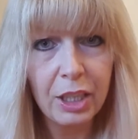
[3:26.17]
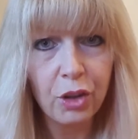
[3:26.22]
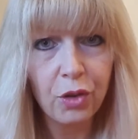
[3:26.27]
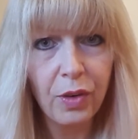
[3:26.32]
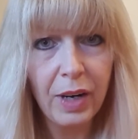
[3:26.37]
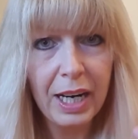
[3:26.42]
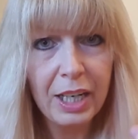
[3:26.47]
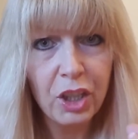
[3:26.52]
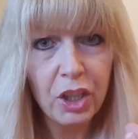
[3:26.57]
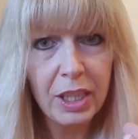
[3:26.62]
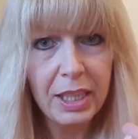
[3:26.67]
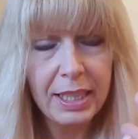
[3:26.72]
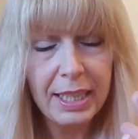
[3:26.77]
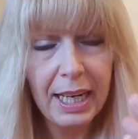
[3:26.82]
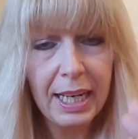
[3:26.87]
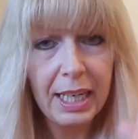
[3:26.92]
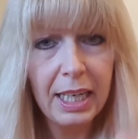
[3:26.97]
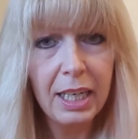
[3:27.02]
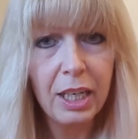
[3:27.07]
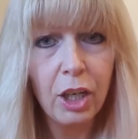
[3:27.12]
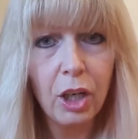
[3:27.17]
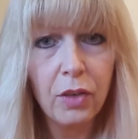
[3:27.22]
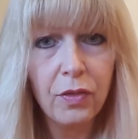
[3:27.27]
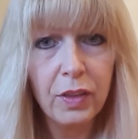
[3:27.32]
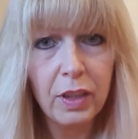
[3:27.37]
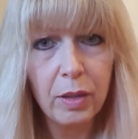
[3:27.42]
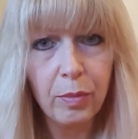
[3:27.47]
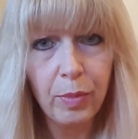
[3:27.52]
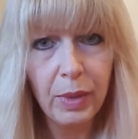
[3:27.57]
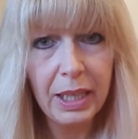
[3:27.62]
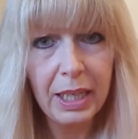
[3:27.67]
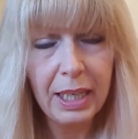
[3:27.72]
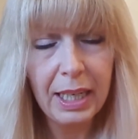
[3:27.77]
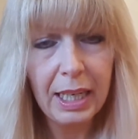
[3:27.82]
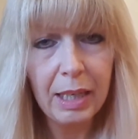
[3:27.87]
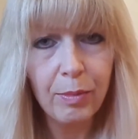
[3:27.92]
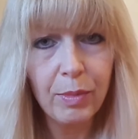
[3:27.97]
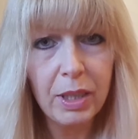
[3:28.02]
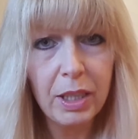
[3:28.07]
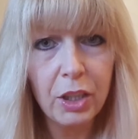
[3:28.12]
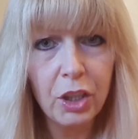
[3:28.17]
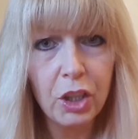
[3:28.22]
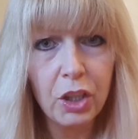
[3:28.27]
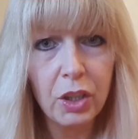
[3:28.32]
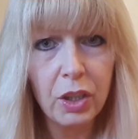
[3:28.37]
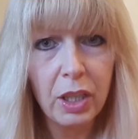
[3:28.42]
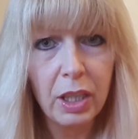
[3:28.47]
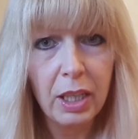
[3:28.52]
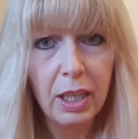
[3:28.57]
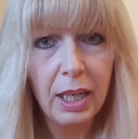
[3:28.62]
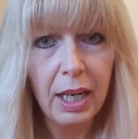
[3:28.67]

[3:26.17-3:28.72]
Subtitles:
gradually taking over the bigger image